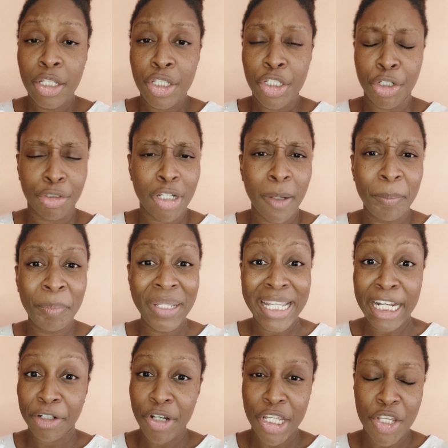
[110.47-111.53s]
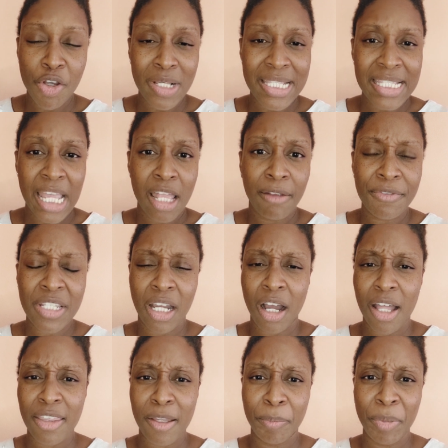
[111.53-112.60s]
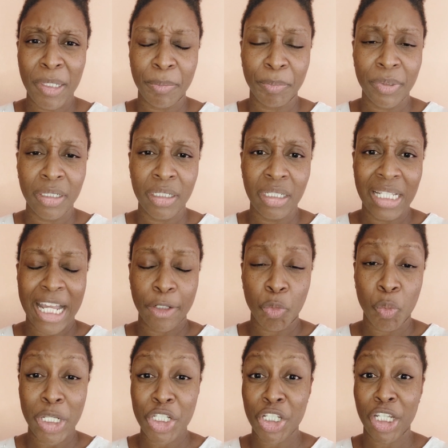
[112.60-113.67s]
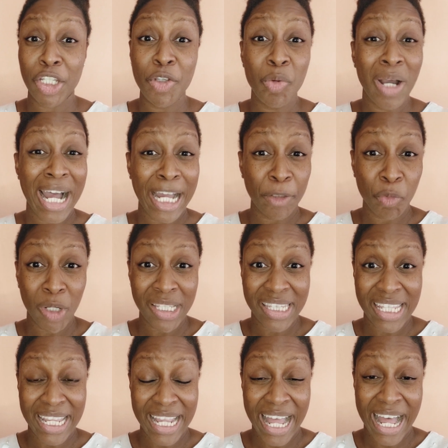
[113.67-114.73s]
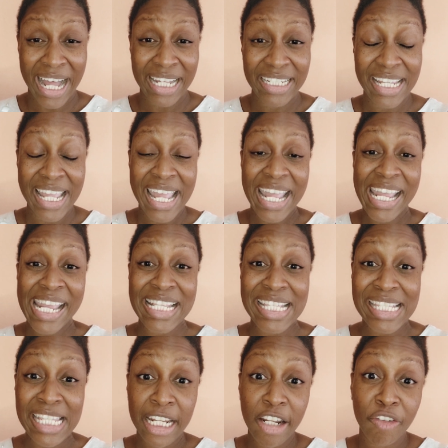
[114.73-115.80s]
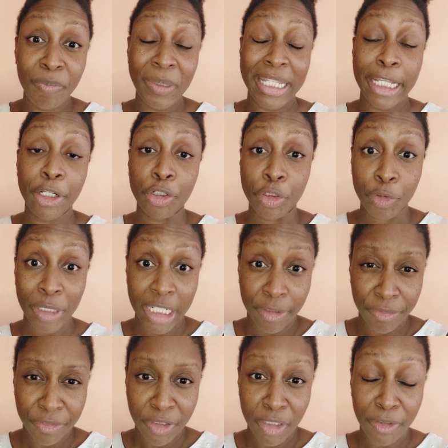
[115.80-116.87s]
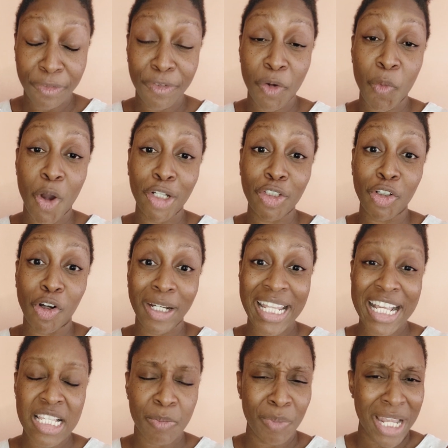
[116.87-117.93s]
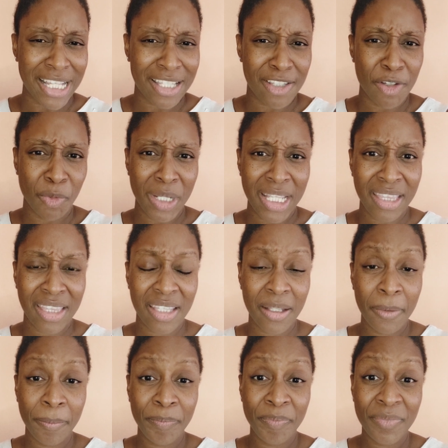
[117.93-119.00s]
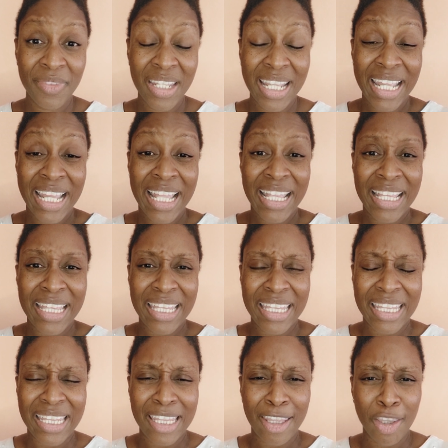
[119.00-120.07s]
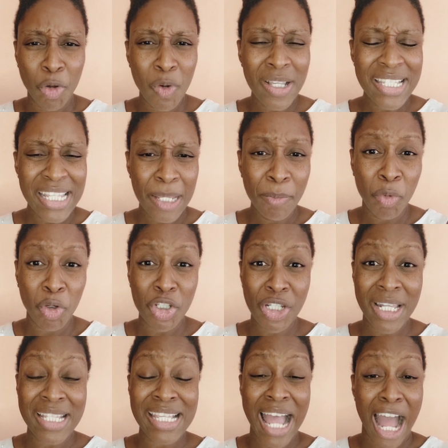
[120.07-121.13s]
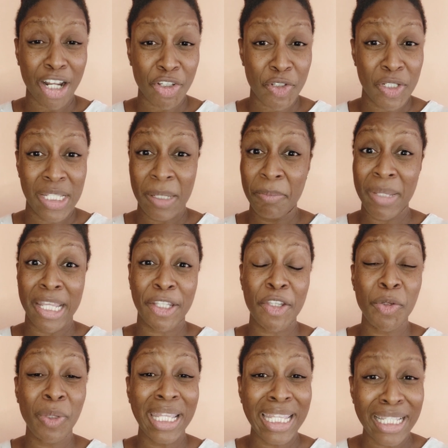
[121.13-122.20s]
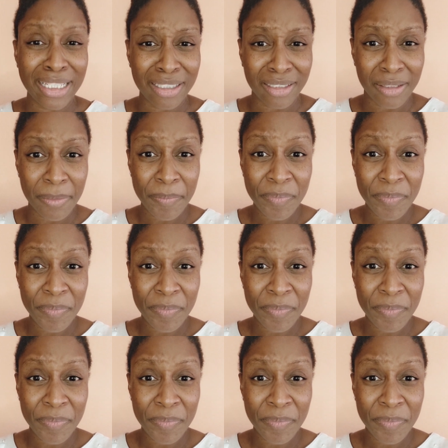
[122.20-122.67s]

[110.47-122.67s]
you're comparing yourself to other people and wishing you had what they had, instead of being grateful for what God has blessed you with, those emotions actually make you ill.